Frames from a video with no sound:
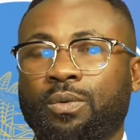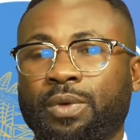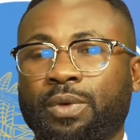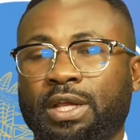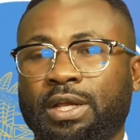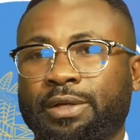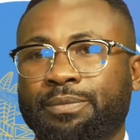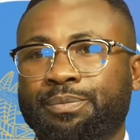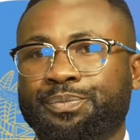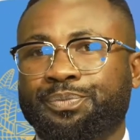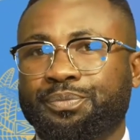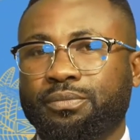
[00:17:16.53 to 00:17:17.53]
We are
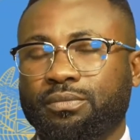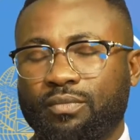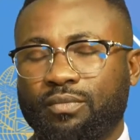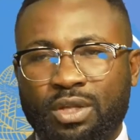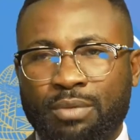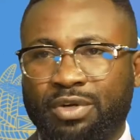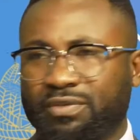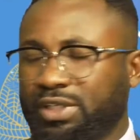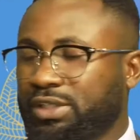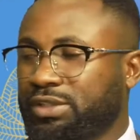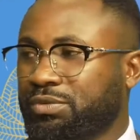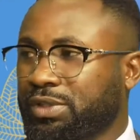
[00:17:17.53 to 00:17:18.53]

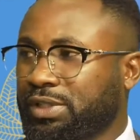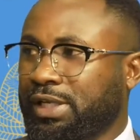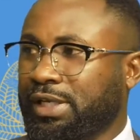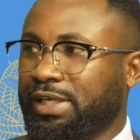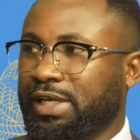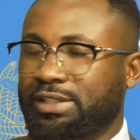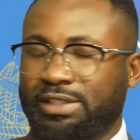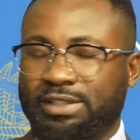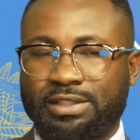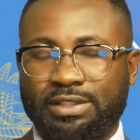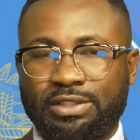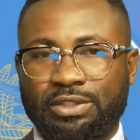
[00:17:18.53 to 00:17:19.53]
privileged with
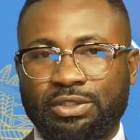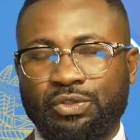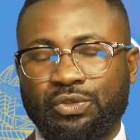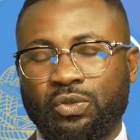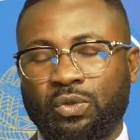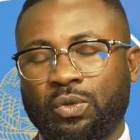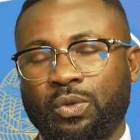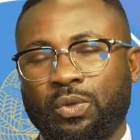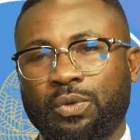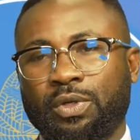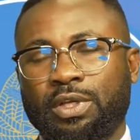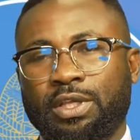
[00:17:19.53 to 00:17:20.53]
gadgets. So
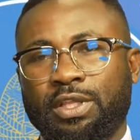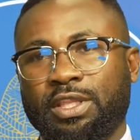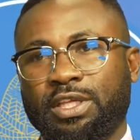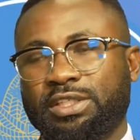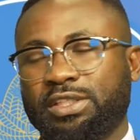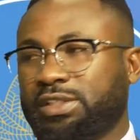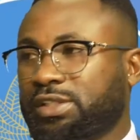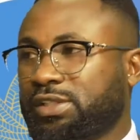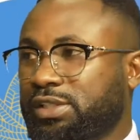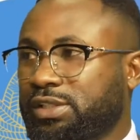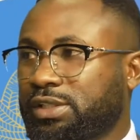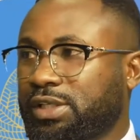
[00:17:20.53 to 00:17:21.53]
the
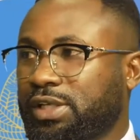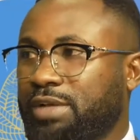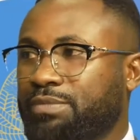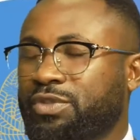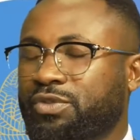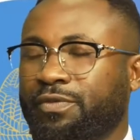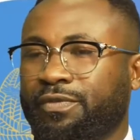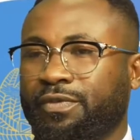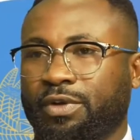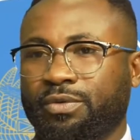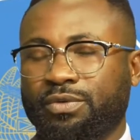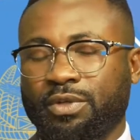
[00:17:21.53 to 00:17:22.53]
TCC comes
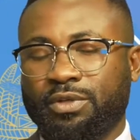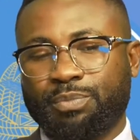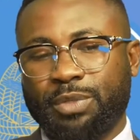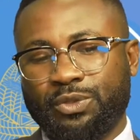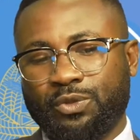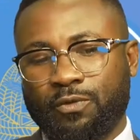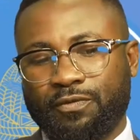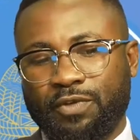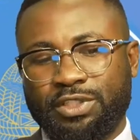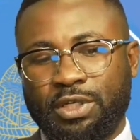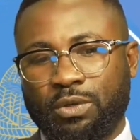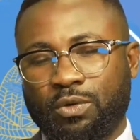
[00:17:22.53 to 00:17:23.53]
with a special
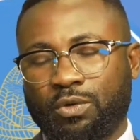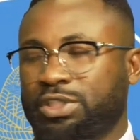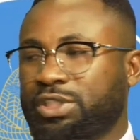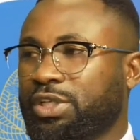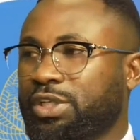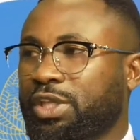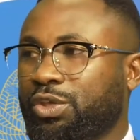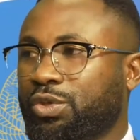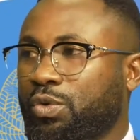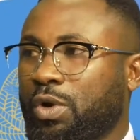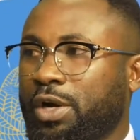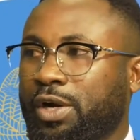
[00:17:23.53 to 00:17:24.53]
feature called the
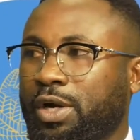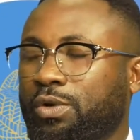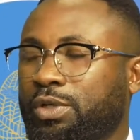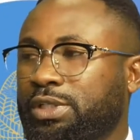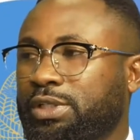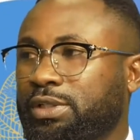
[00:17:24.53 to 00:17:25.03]
QR code.